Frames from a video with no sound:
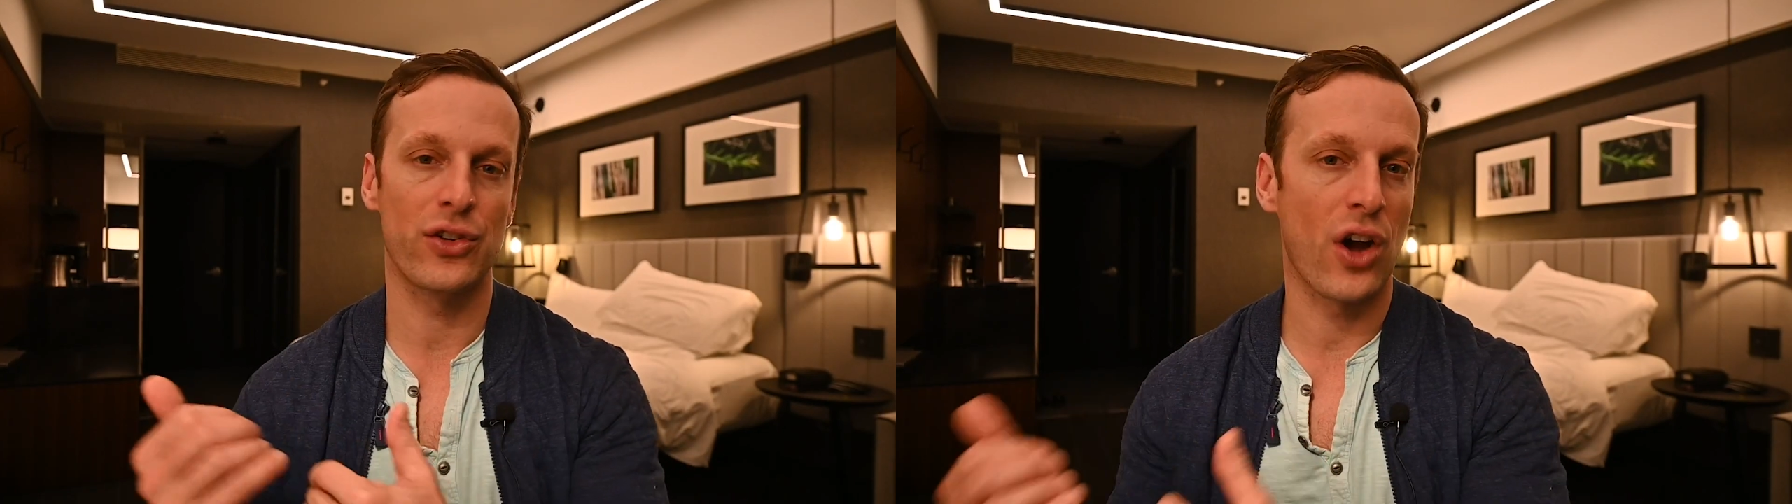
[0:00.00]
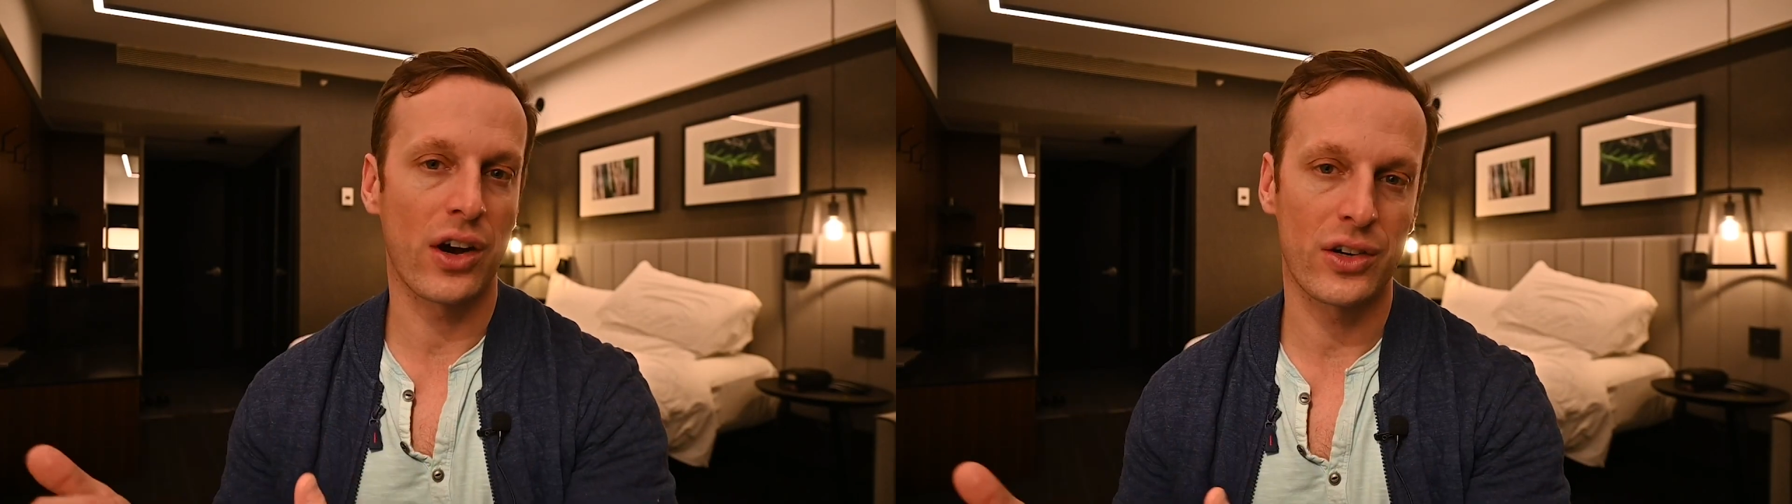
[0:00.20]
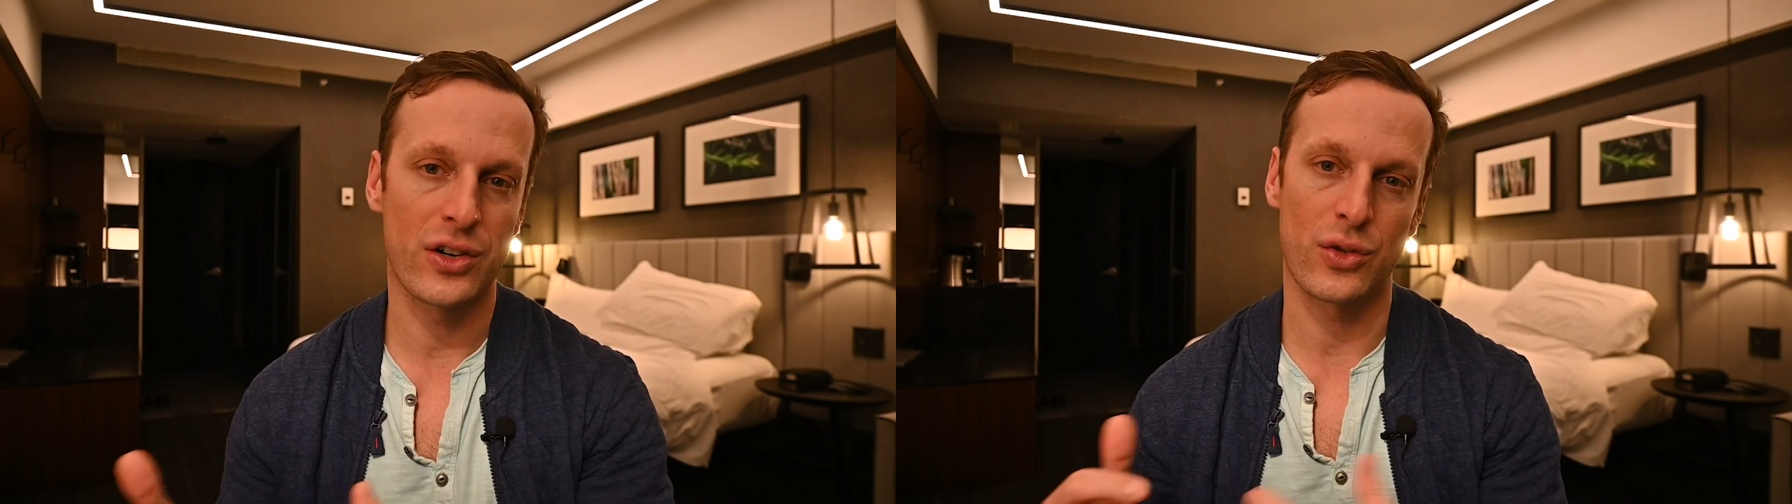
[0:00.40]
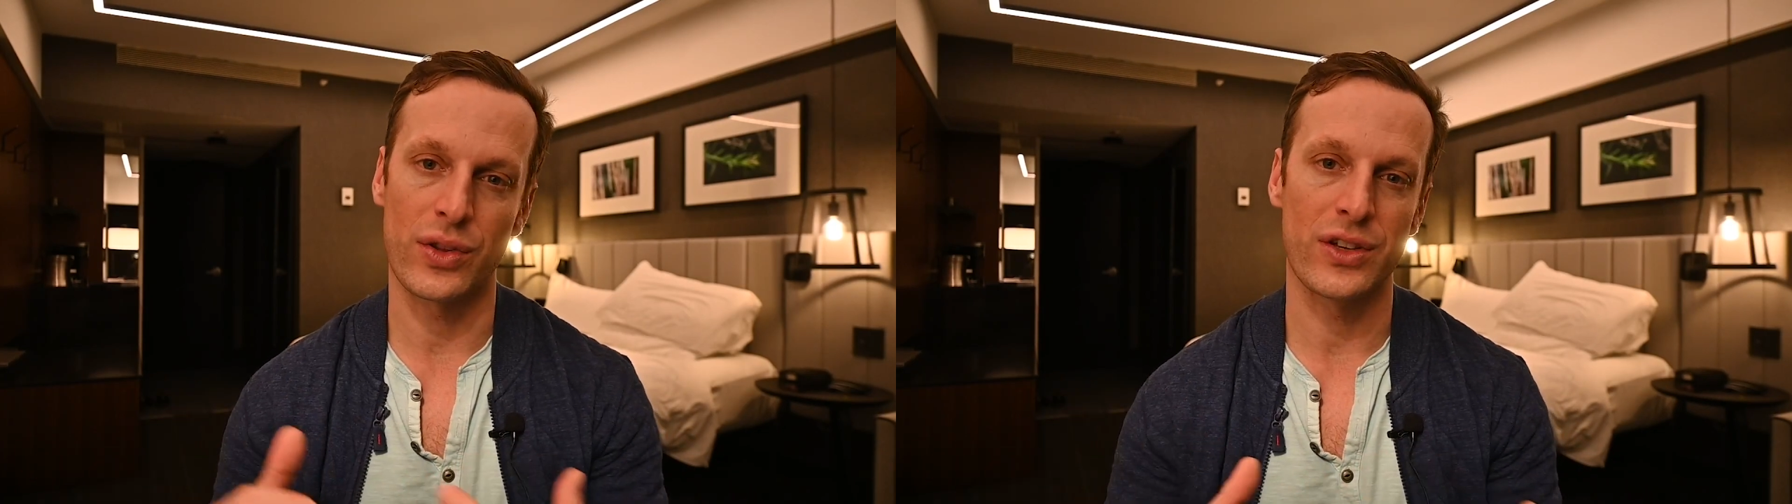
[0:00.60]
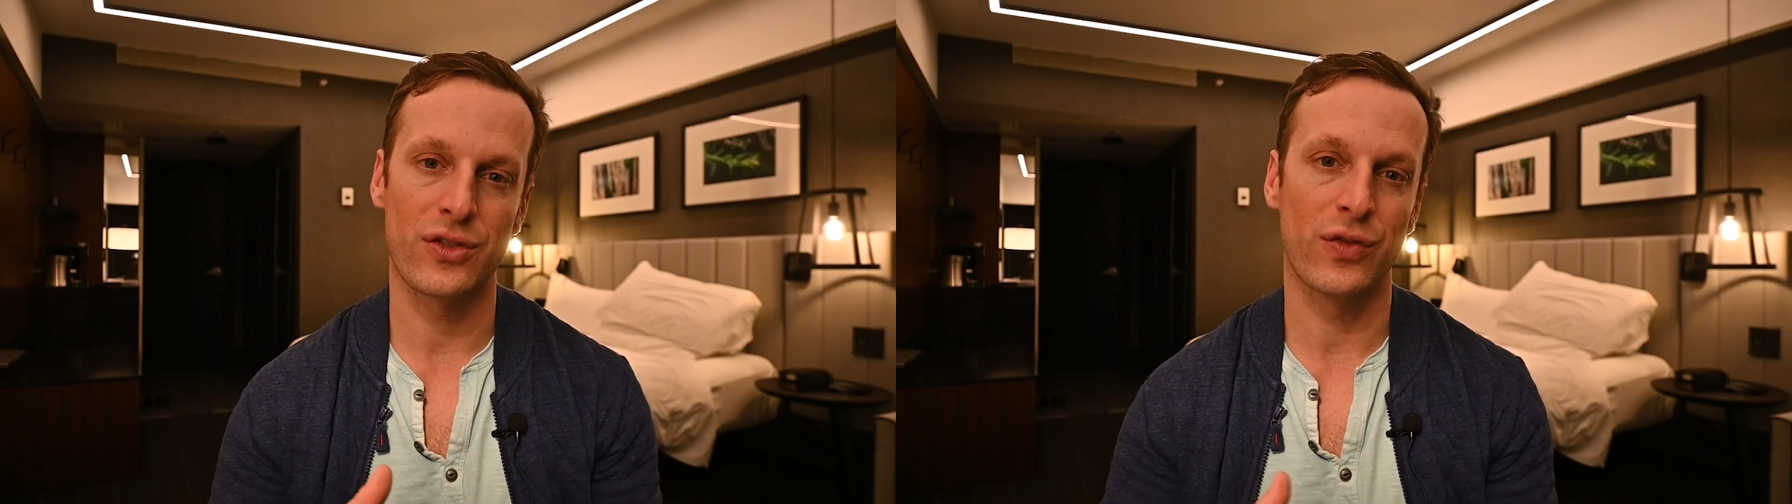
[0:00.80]
doctors or
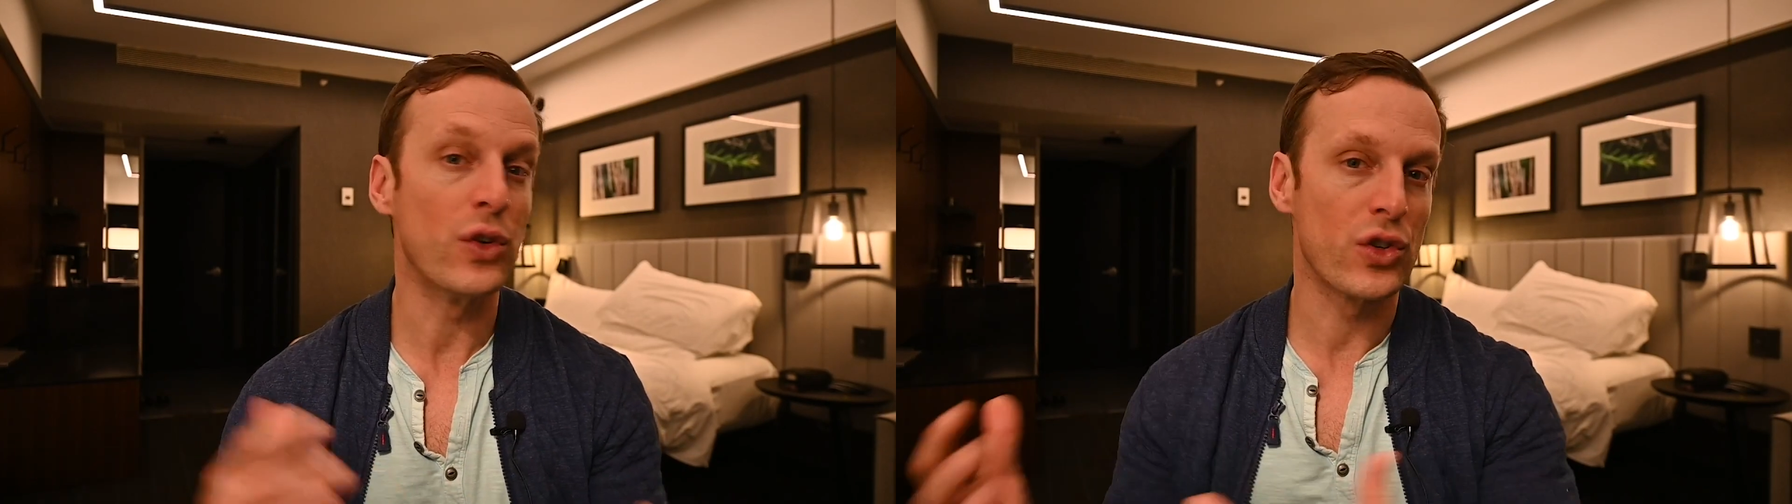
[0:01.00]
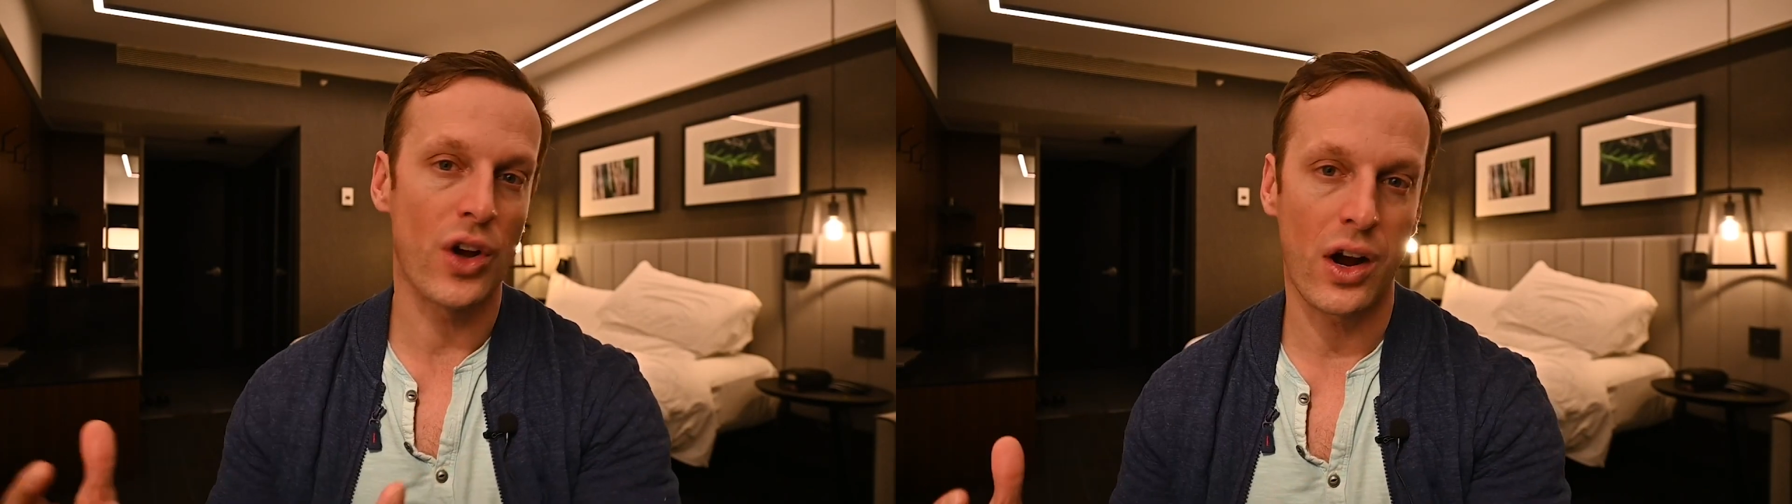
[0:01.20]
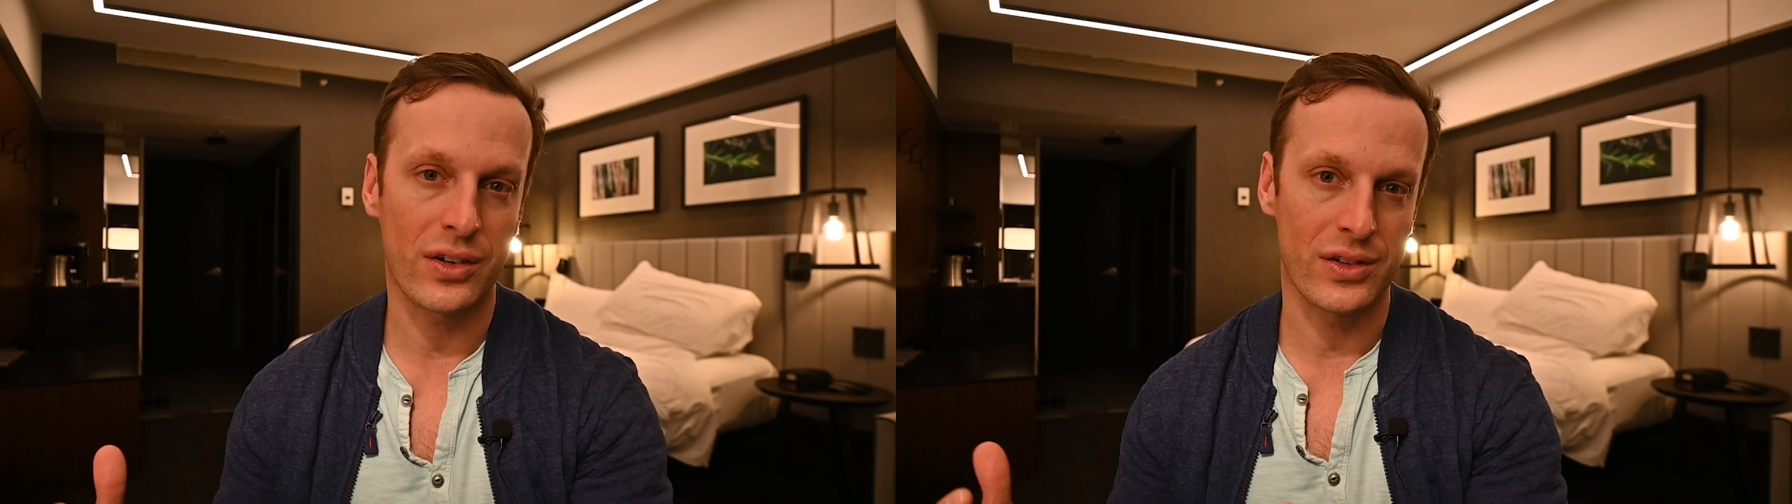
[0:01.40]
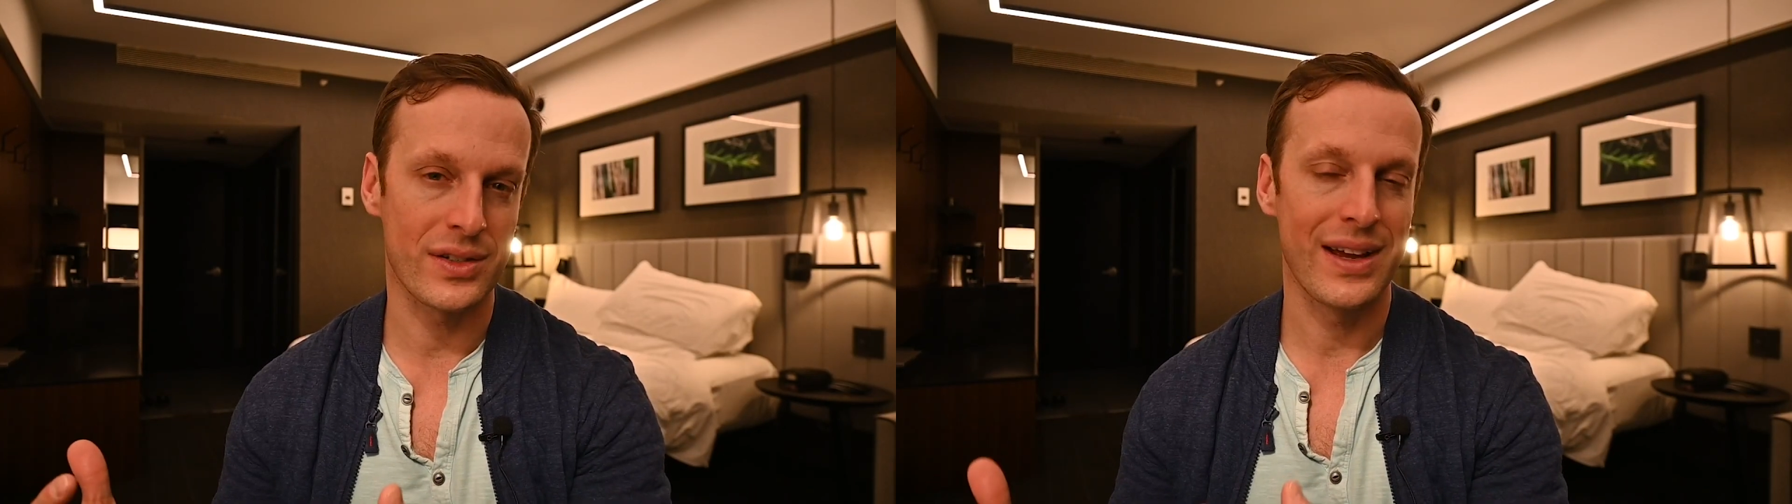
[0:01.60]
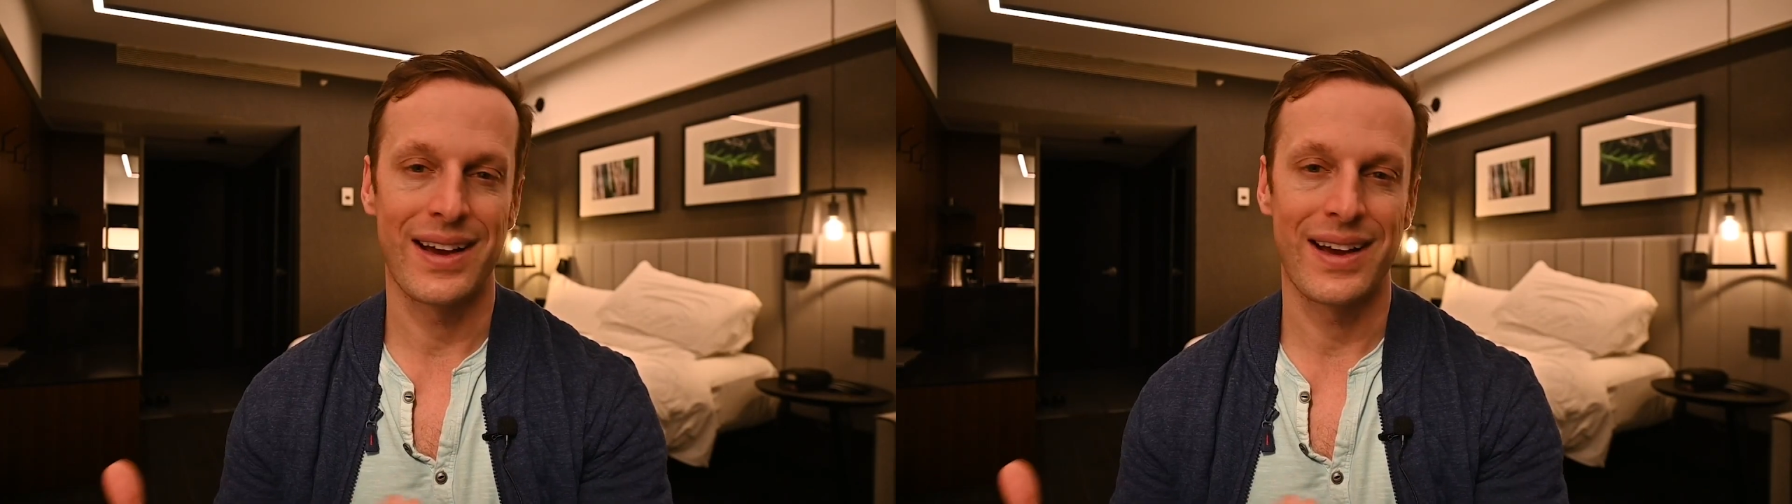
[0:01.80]
these future doctors